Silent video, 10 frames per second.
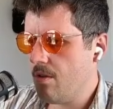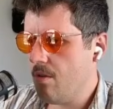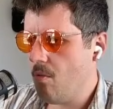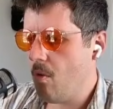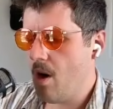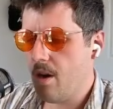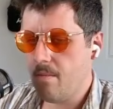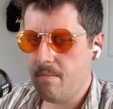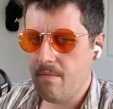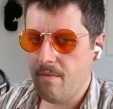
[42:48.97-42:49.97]

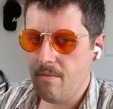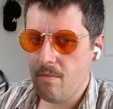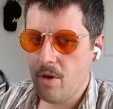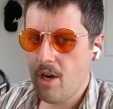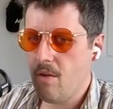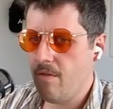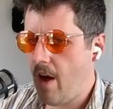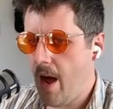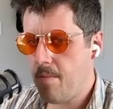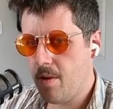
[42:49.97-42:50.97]

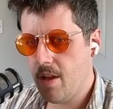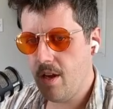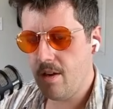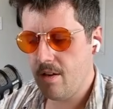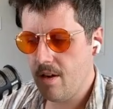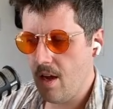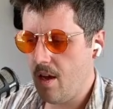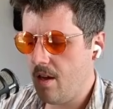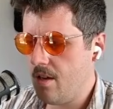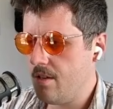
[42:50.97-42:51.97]
vibe with it.
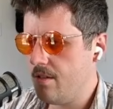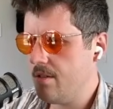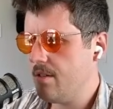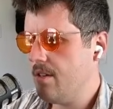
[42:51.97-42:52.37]
And,